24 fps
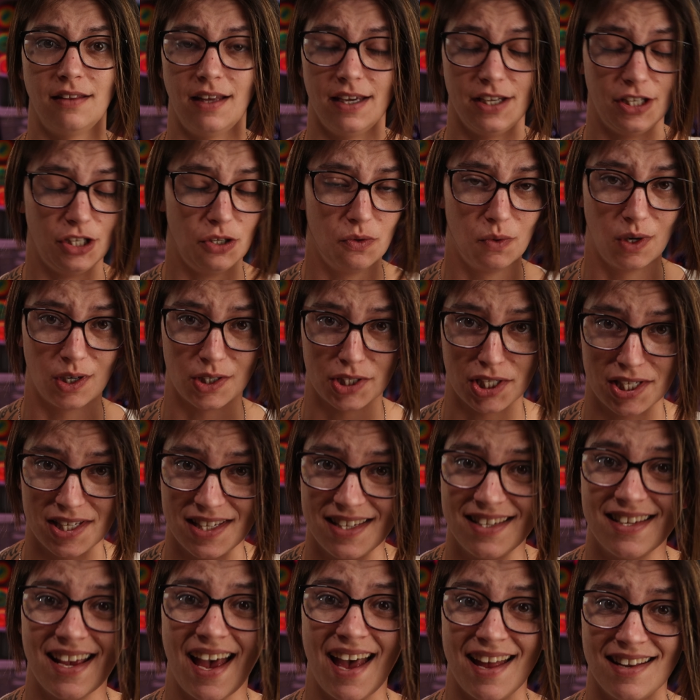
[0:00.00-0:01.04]
Like, you are
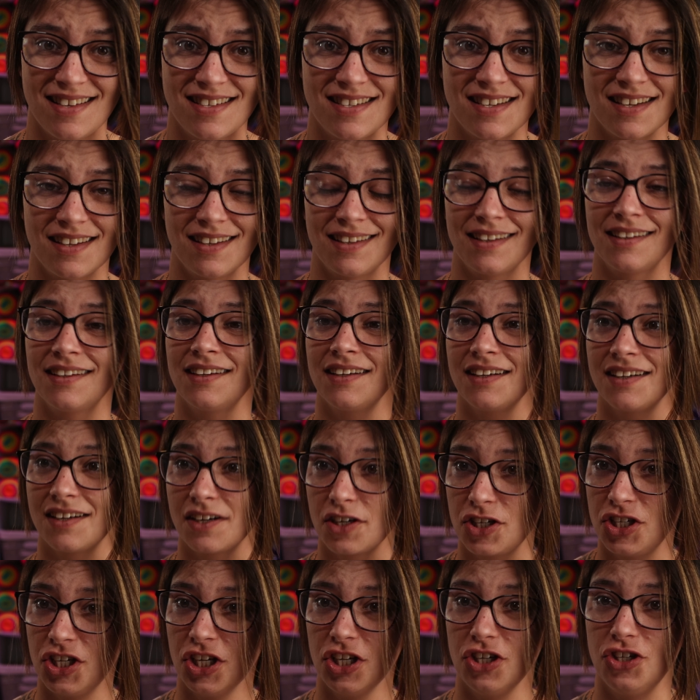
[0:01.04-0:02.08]
set
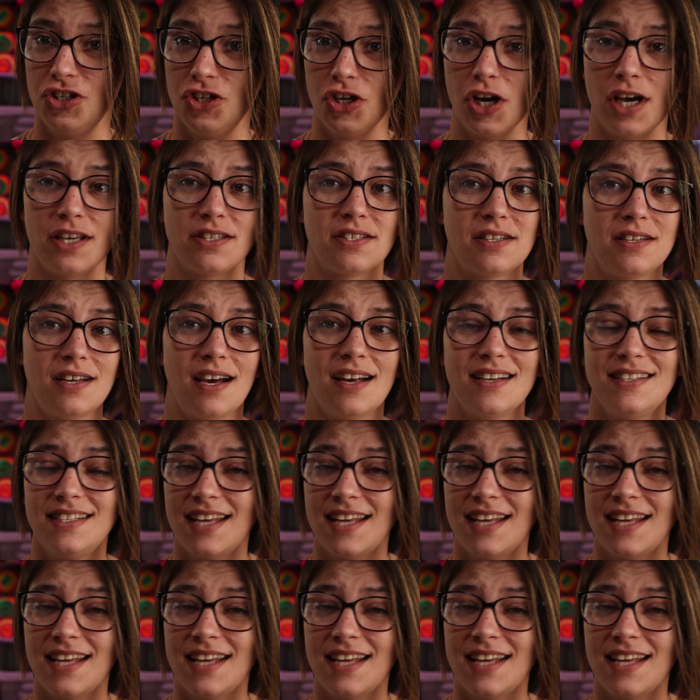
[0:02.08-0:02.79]
to just